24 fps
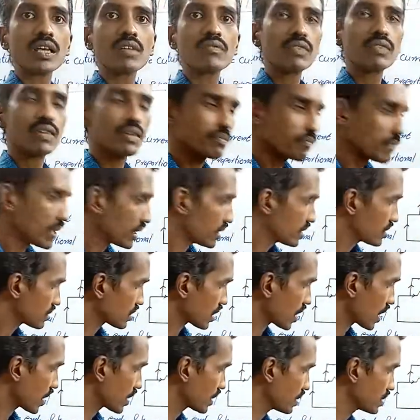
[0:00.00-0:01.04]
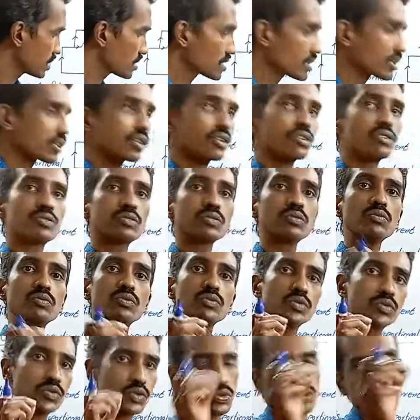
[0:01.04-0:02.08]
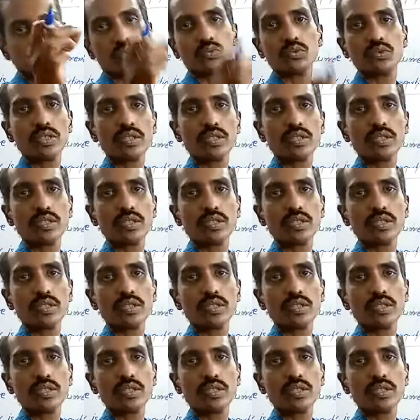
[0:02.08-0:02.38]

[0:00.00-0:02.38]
V by I is equal to 2.